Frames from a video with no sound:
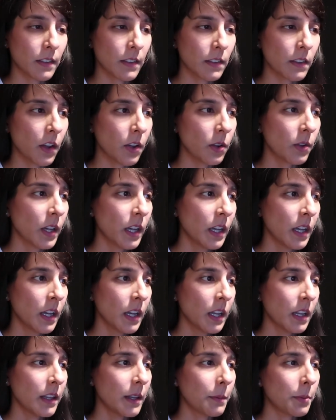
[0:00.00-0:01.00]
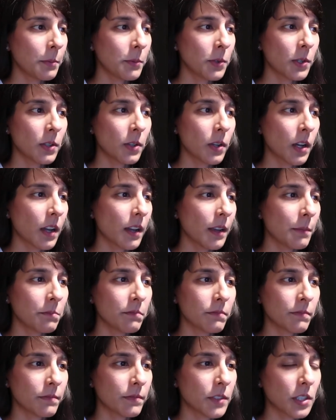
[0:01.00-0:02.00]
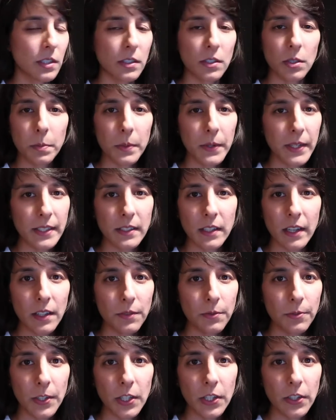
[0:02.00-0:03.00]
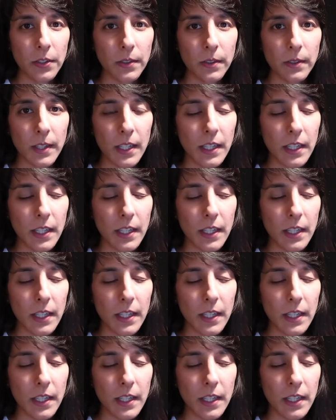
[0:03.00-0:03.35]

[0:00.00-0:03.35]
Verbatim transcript: So, Libra Moon, look, I'm just super excited for you,